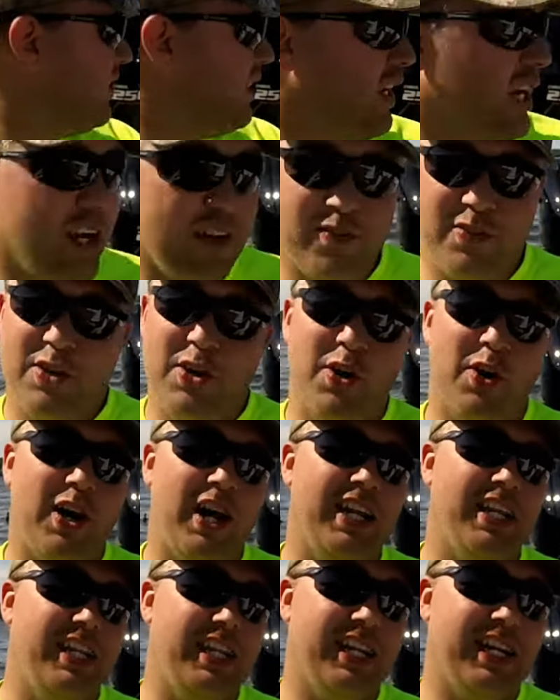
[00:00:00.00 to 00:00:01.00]
You have no
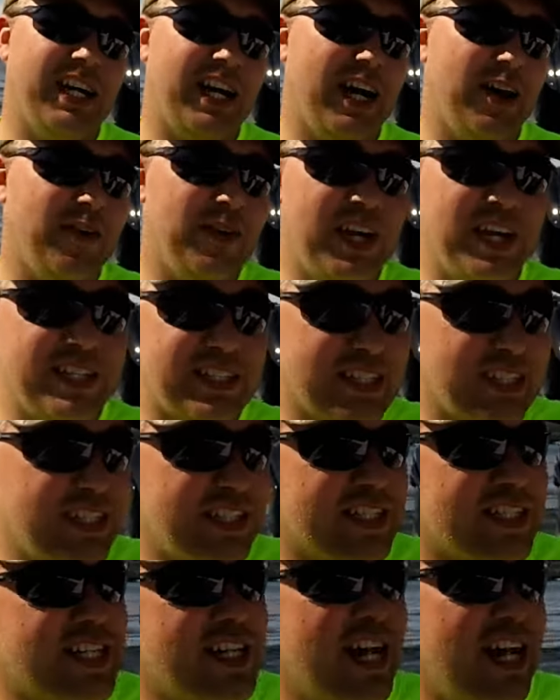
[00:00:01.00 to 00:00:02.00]
idea how nice it
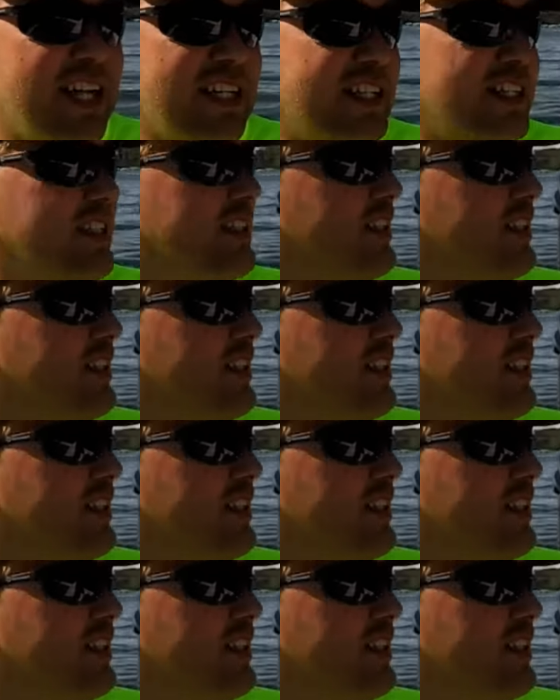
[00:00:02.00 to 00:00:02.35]
is not to